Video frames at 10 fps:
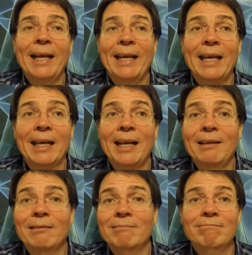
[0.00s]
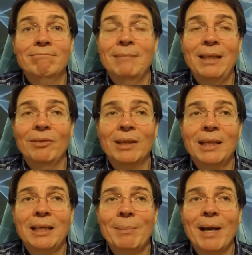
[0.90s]
And I don't even
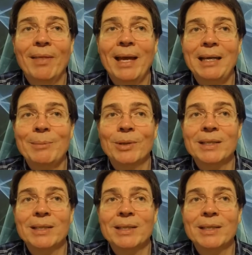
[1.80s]
think about that anymore.